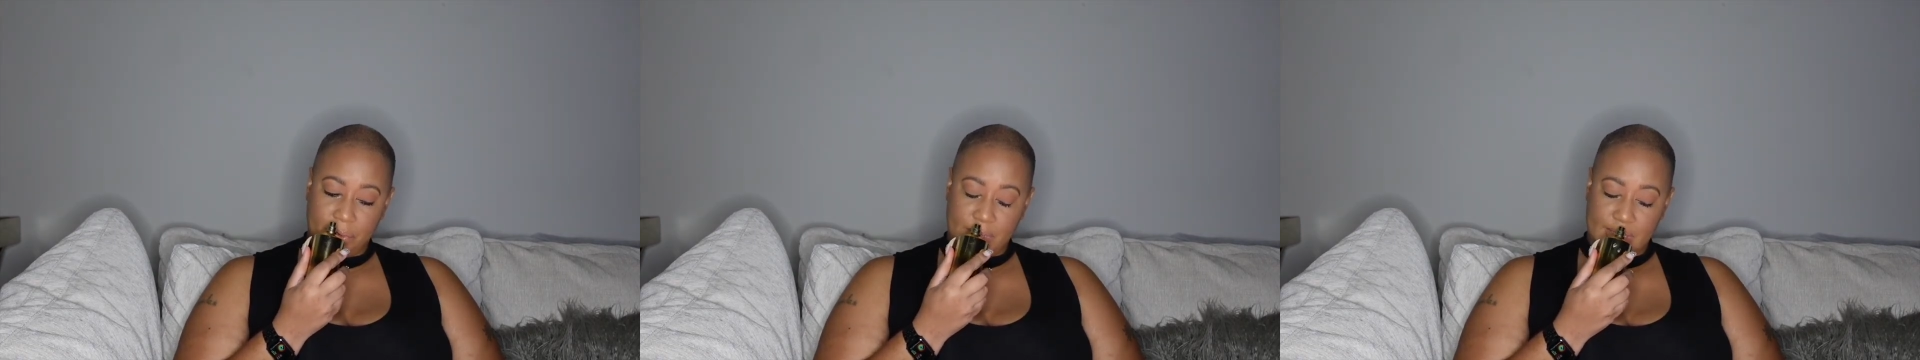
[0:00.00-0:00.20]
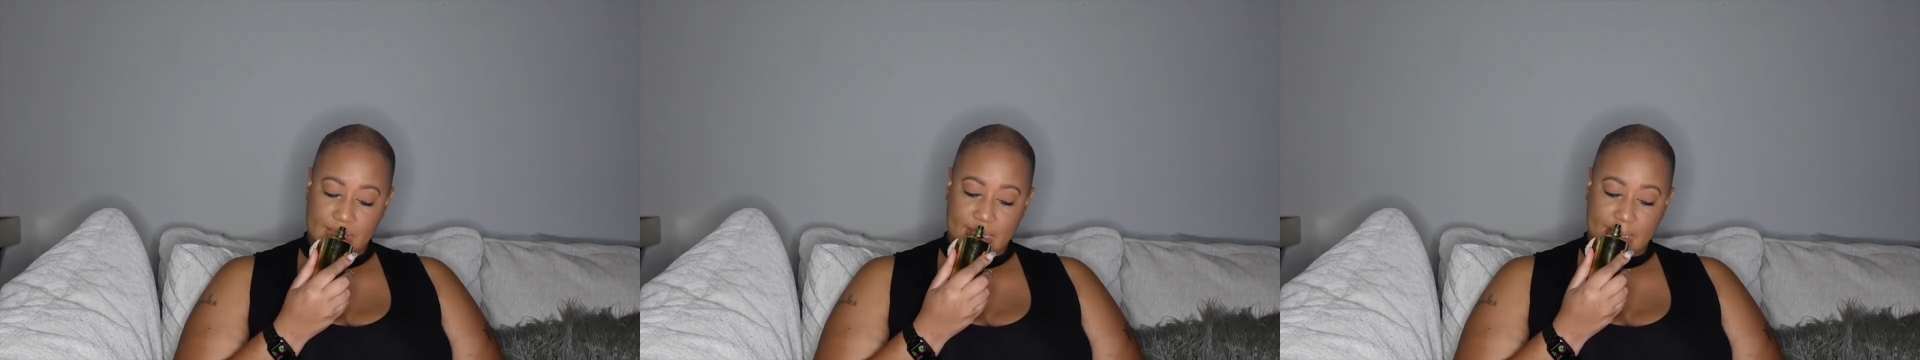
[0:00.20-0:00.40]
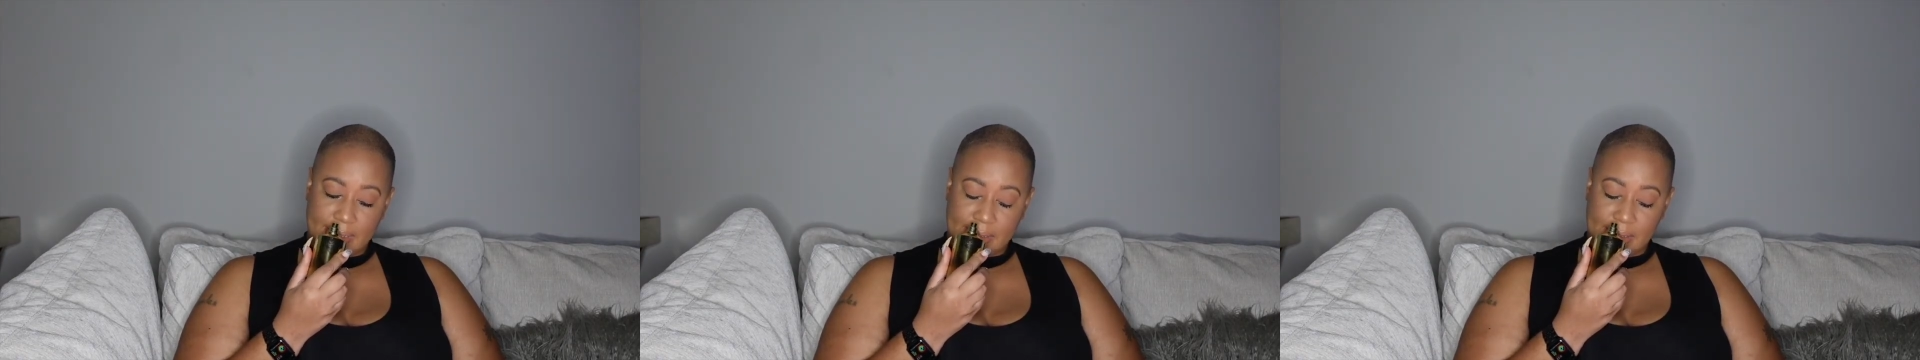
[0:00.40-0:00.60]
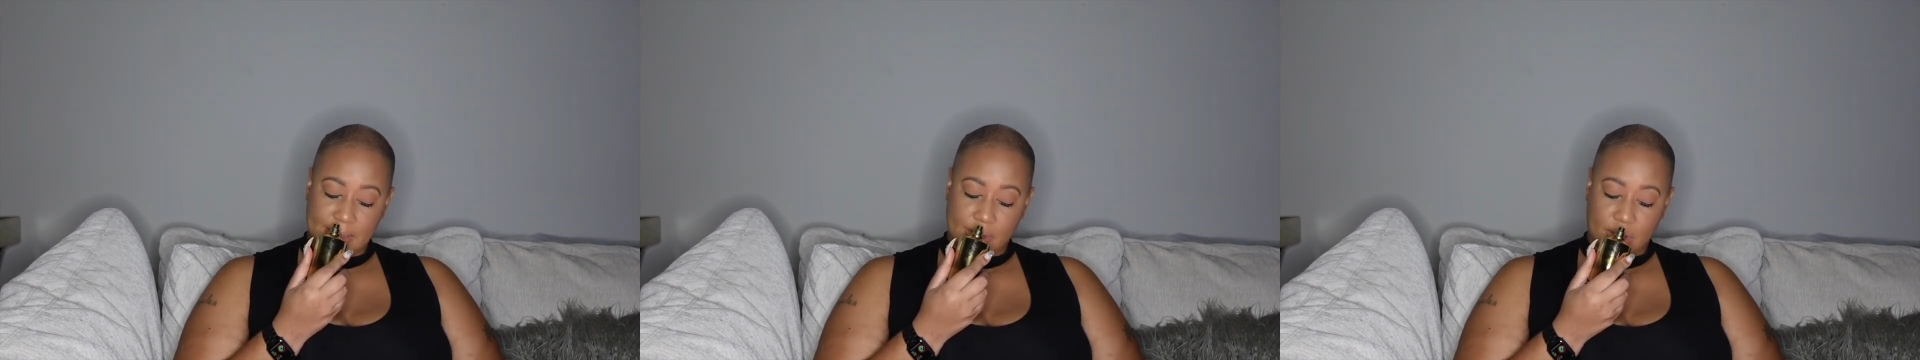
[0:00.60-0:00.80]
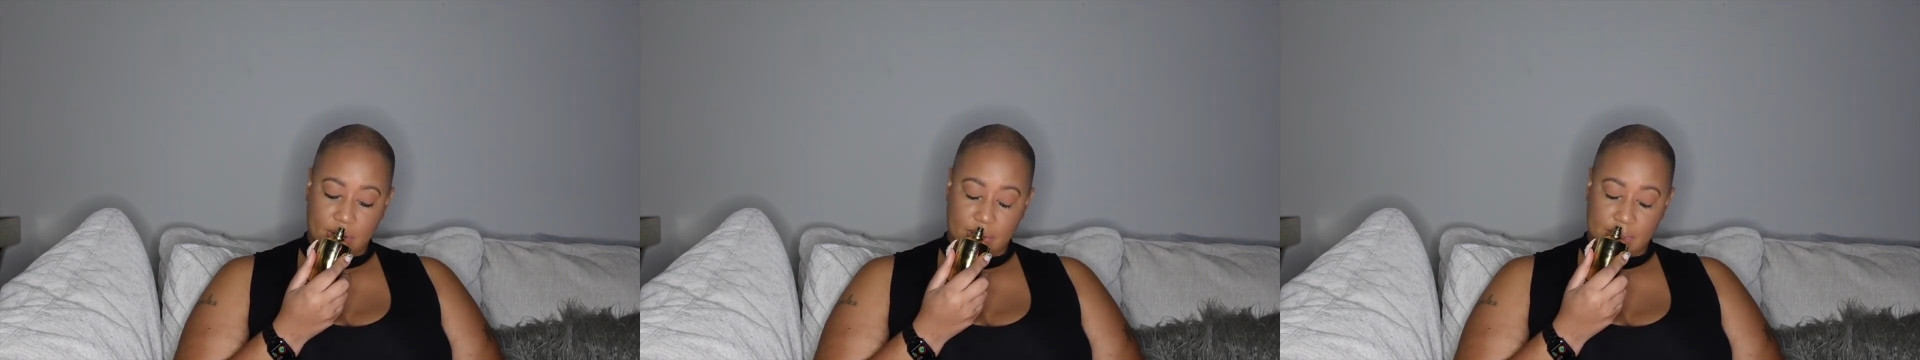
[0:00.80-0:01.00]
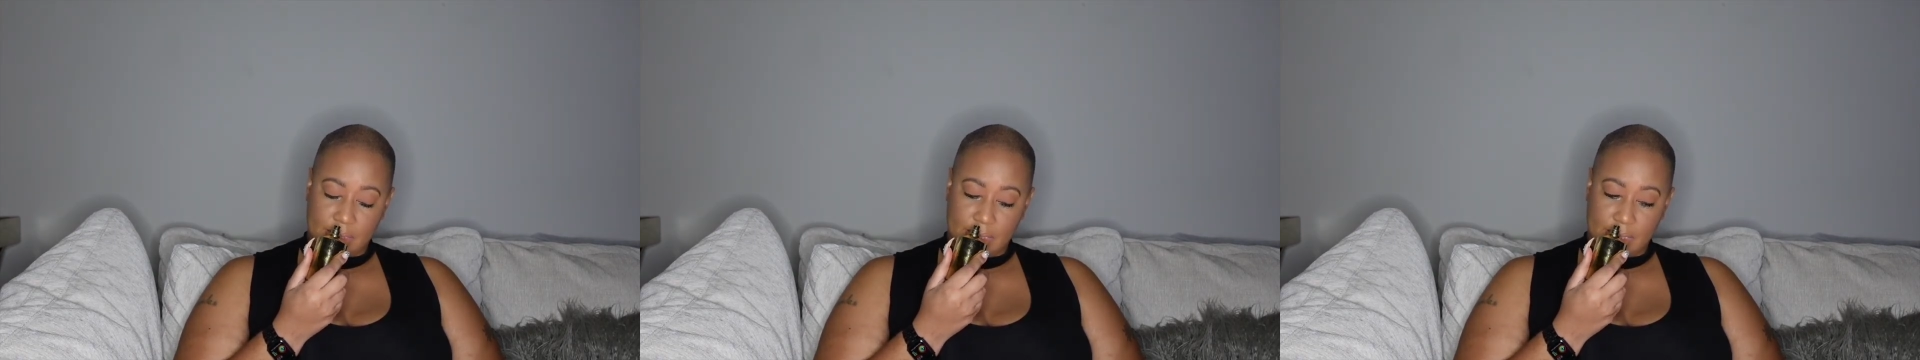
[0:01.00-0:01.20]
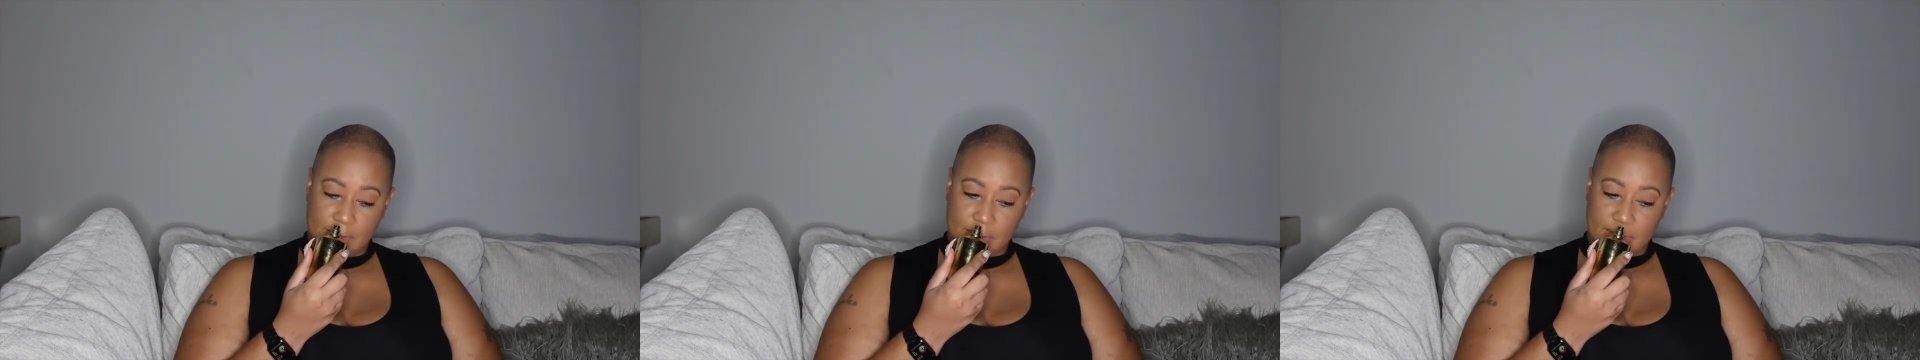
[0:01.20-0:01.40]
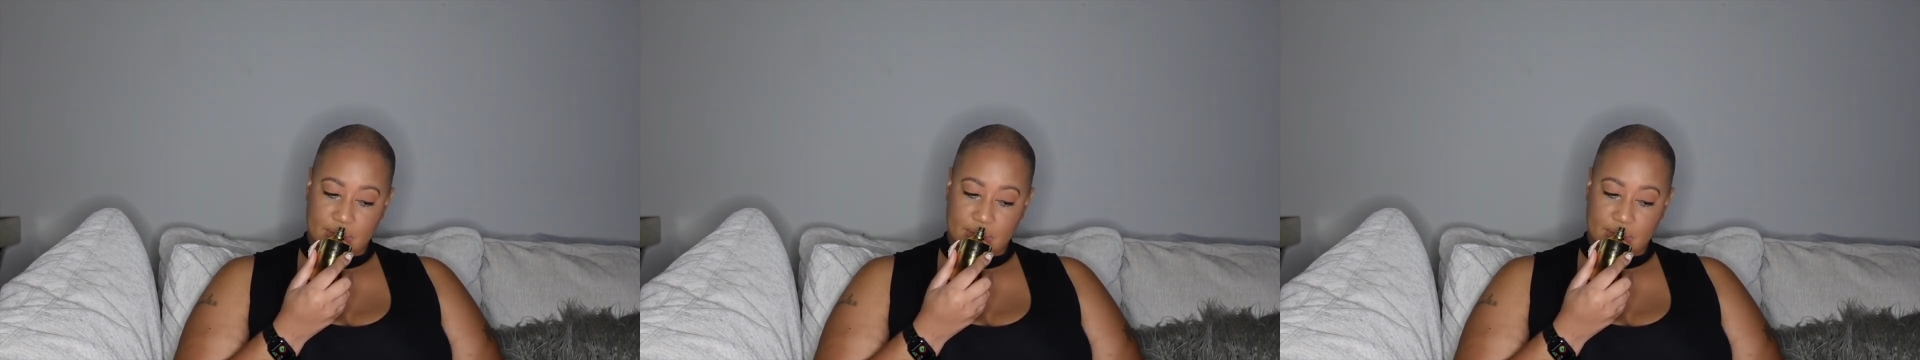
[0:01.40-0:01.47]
that ties these all together,